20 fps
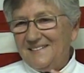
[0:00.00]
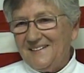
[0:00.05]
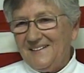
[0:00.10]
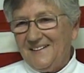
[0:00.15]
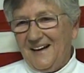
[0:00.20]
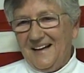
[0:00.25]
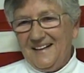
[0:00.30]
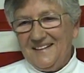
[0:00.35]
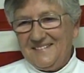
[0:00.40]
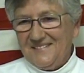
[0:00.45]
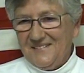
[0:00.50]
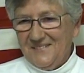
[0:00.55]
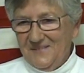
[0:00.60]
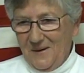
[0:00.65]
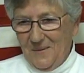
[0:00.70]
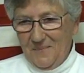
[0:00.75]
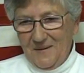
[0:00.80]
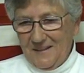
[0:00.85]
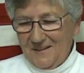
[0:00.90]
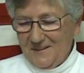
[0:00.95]
on. I
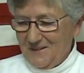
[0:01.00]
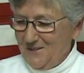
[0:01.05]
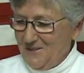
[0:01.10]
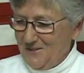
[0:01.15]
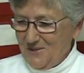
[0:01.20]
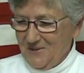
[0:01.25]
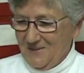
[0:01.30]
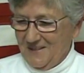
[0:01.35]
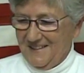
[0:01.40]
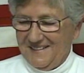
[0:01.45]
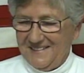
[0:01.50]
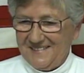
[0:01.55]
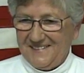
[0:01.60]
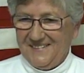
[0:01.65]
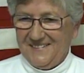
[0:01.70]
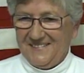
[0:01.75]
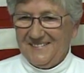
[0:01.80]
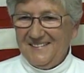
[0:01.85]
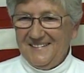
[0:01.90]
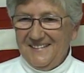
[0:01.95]
don't, I'm not going to do
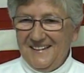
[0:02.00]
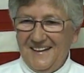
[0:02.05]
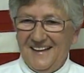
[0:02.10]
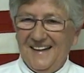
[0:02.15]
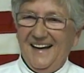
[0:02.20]
it.